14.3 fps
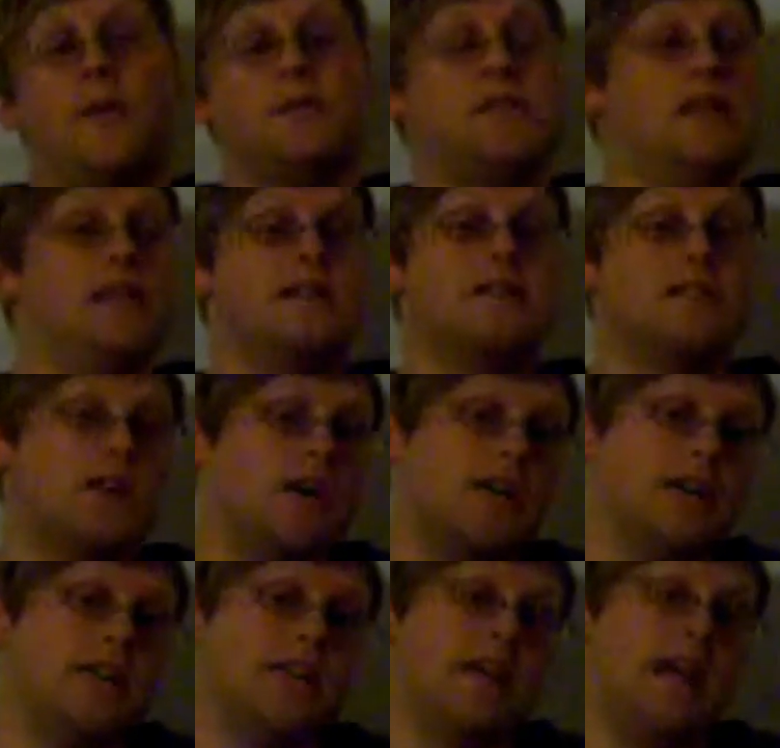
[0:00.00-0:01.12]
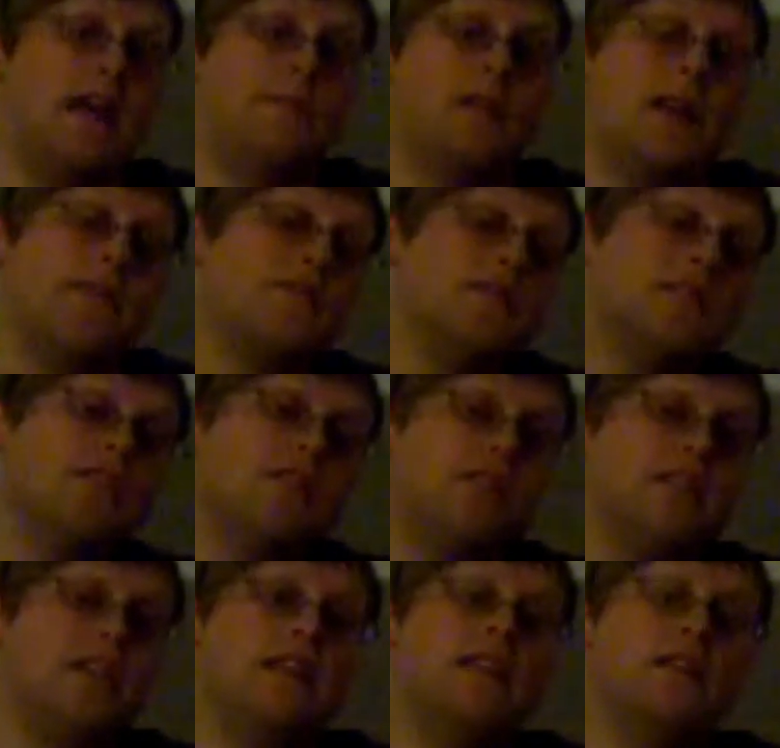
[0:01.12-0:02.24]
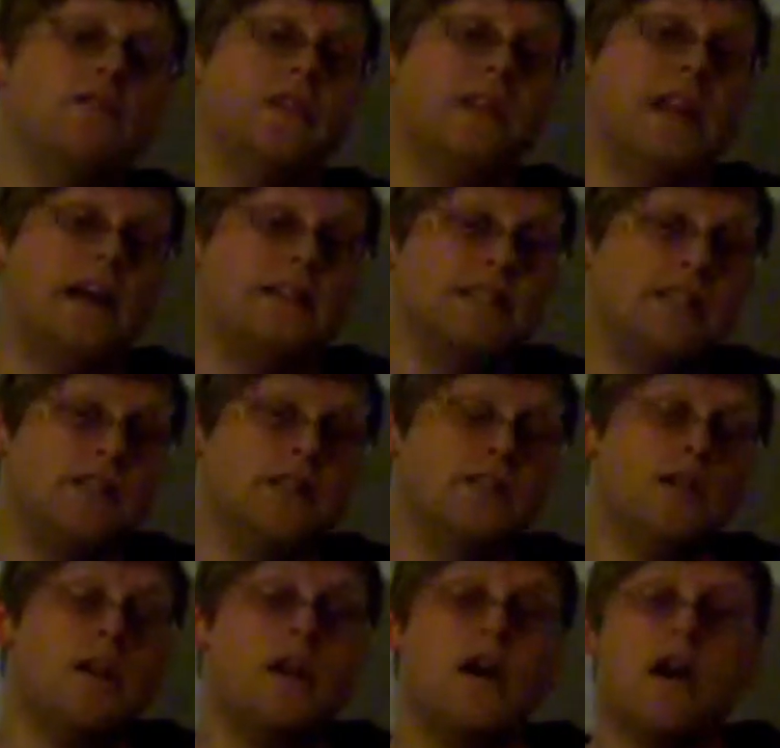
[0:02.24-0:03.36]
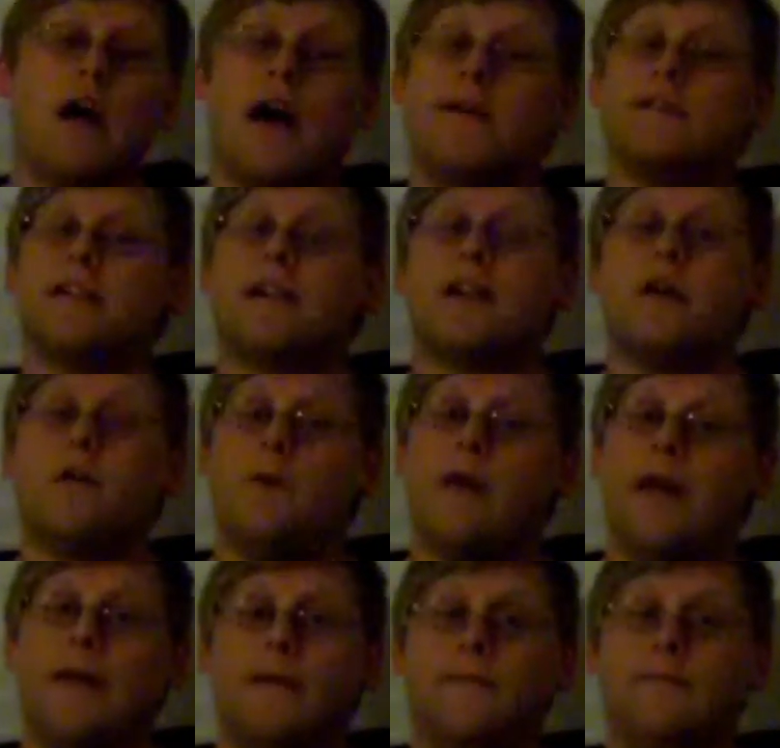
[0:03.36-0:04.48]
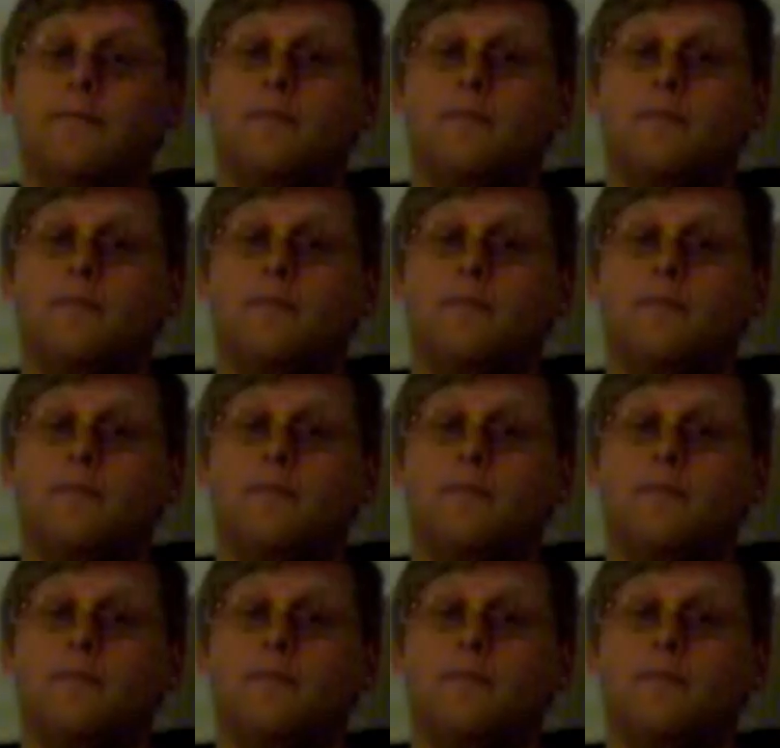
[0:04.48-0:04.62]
I wasn't, like, stalking the game, but after I saw it at E3 last year, I was like, okay,